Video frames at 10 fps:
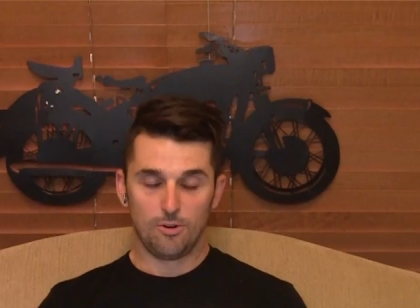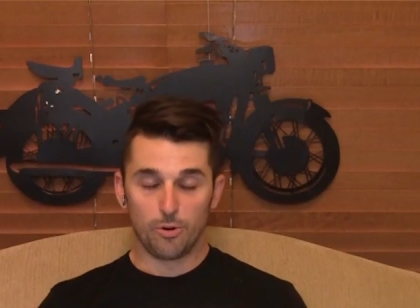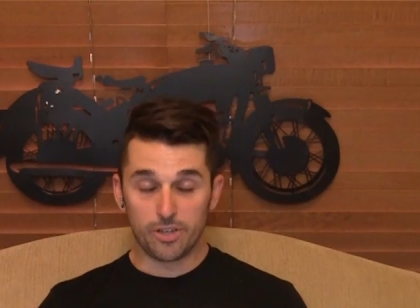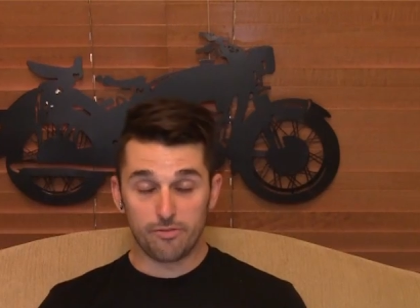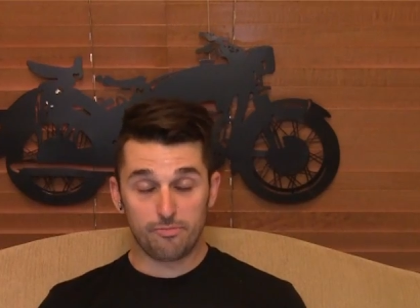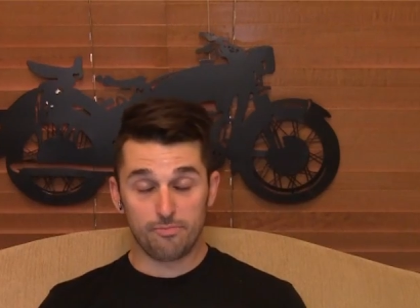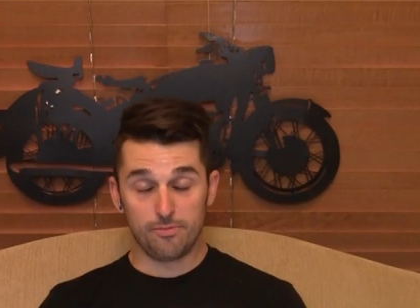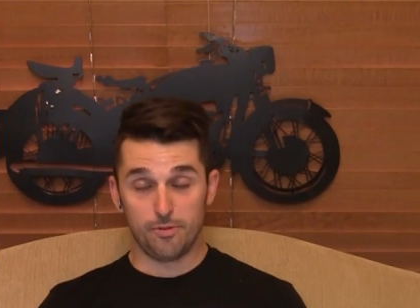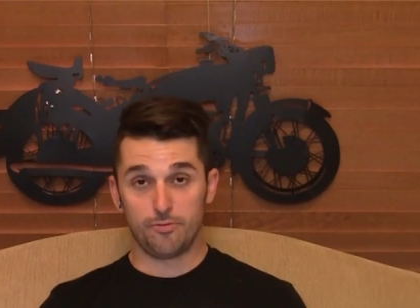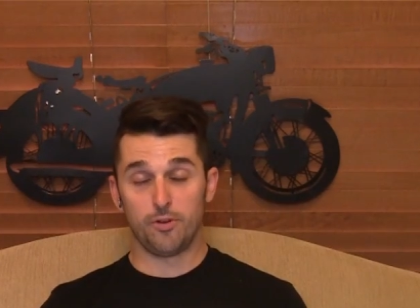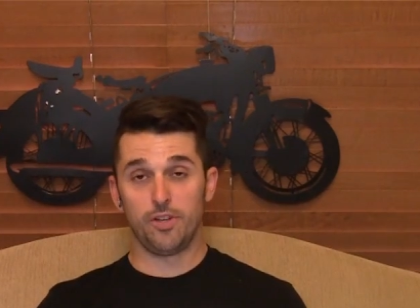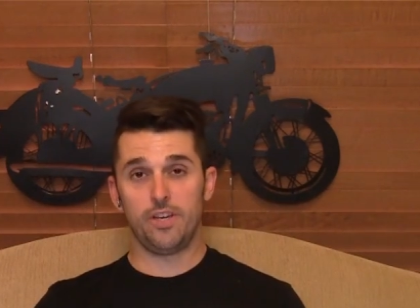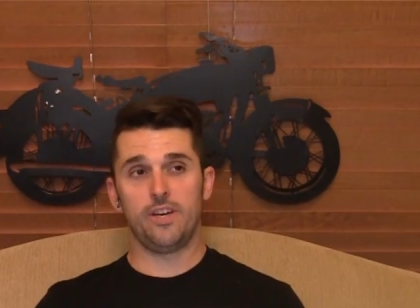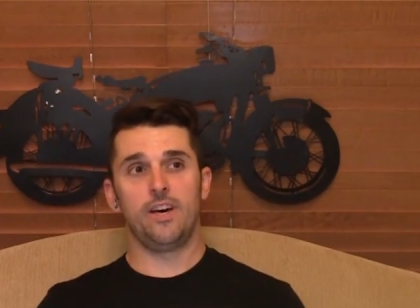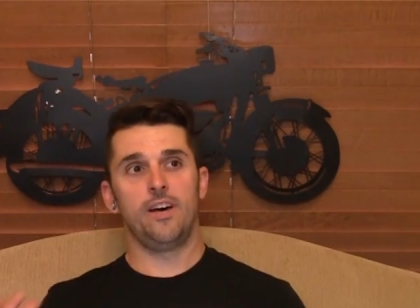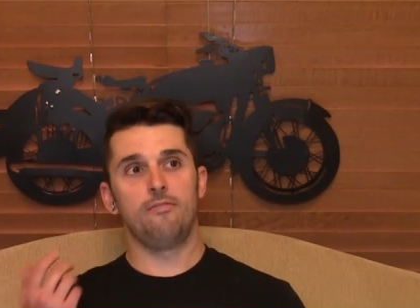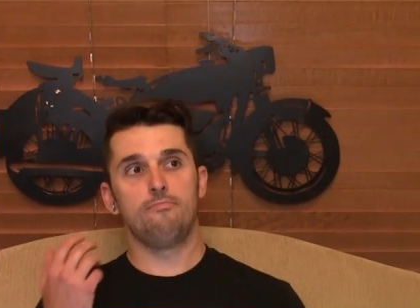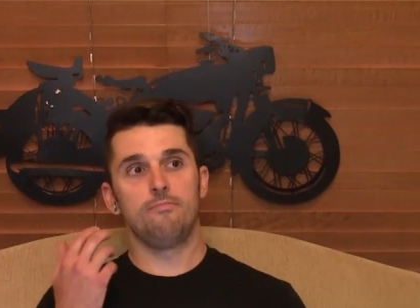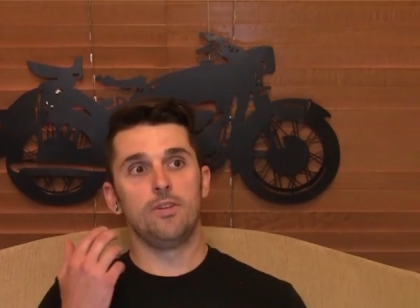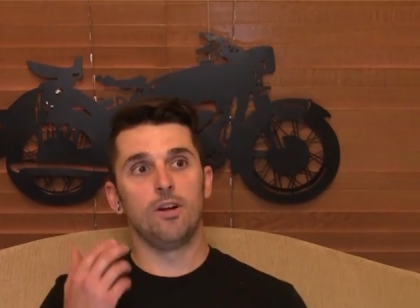Well, you've really
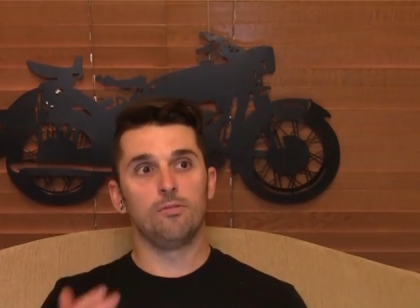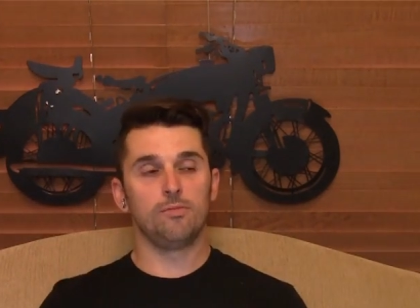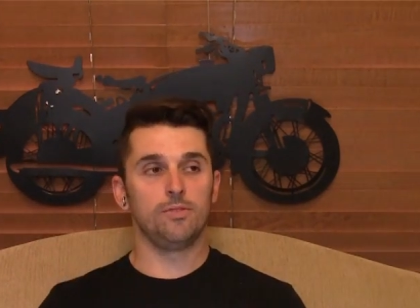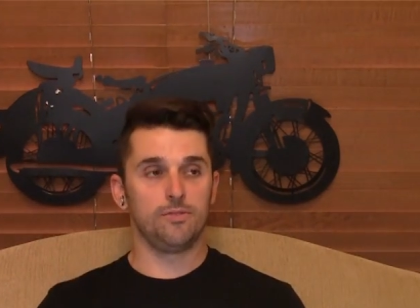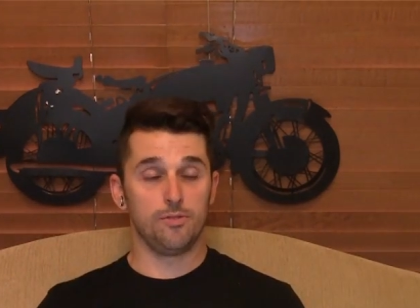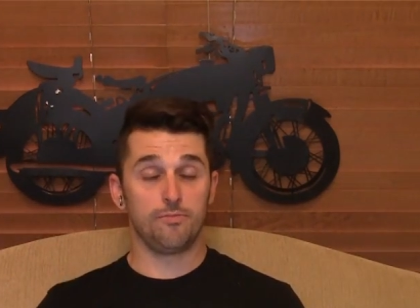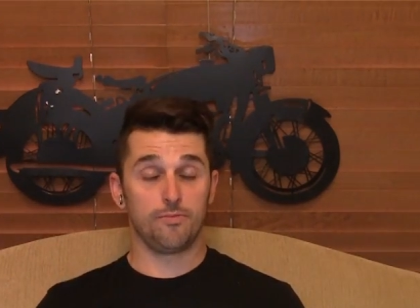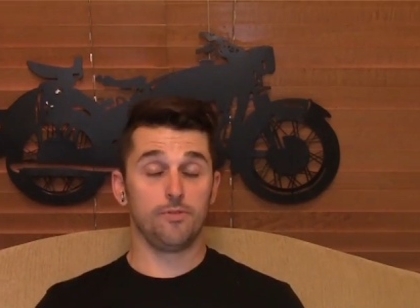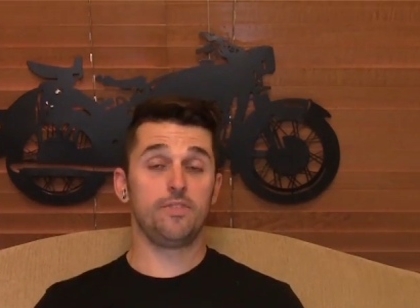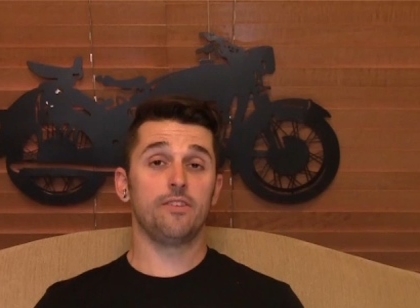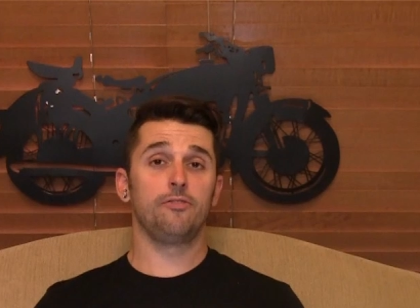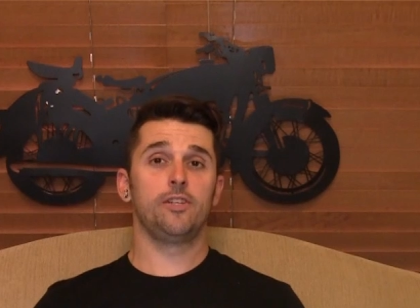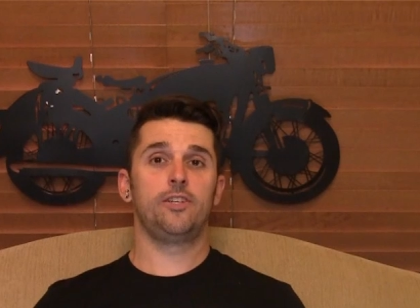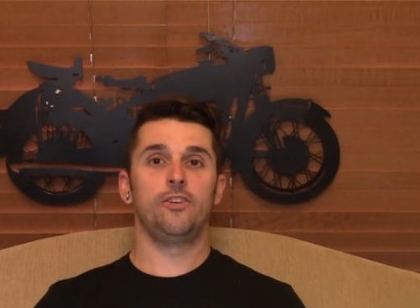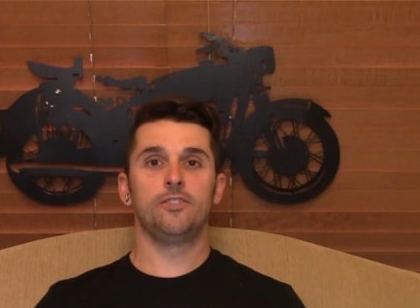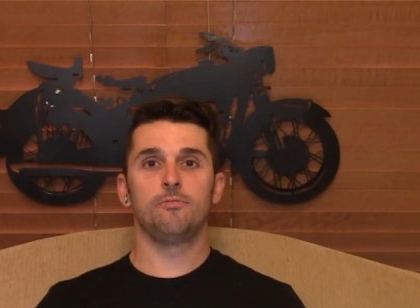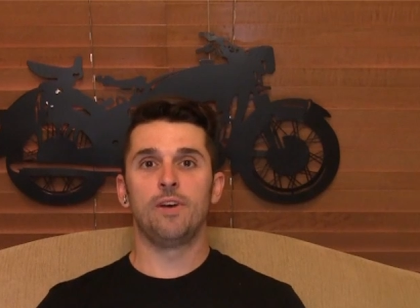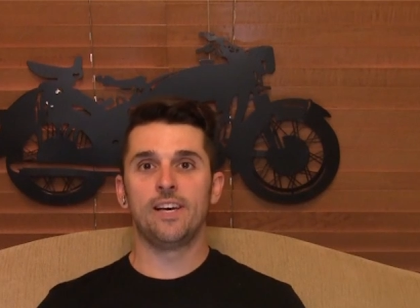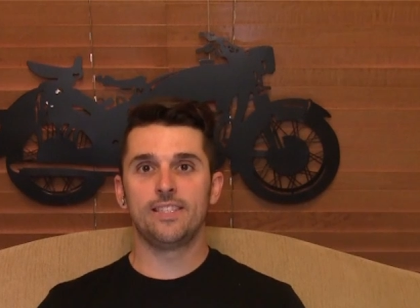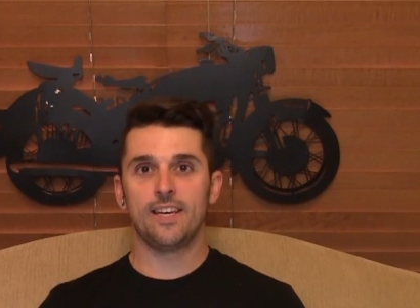you've definitely turned some
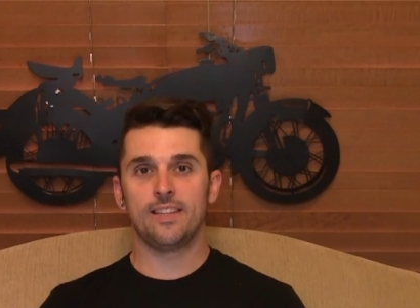heads.